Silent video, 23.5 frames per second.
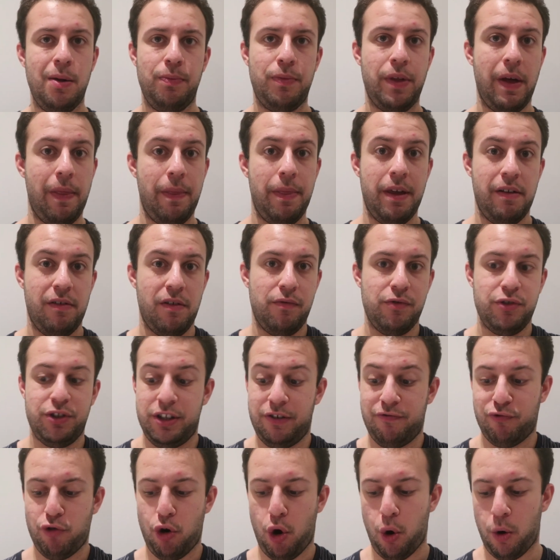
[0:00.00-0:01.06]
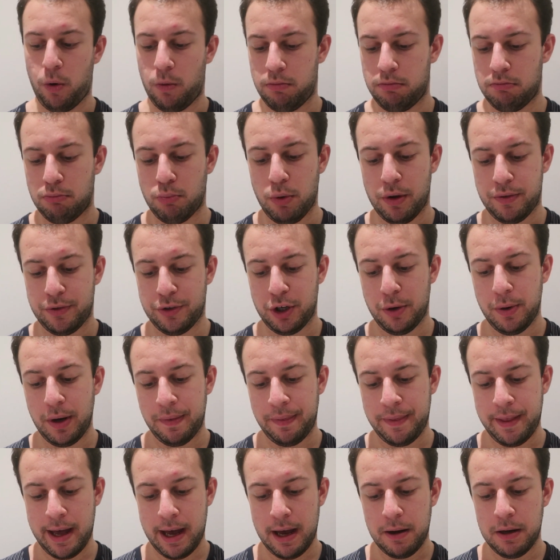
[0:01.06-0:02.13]
then they're obviously wrong with
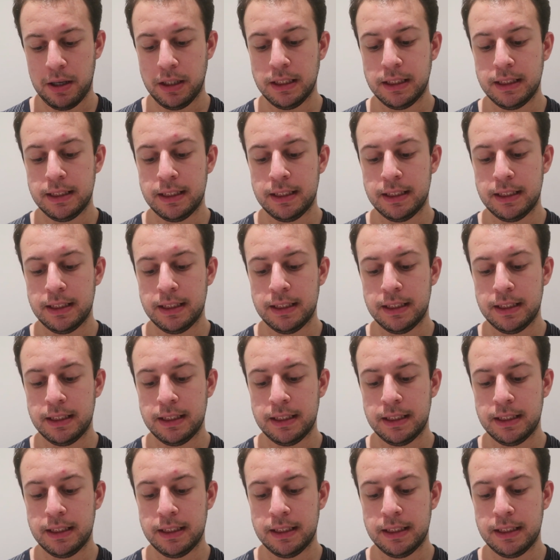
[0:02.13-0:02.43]
doing that.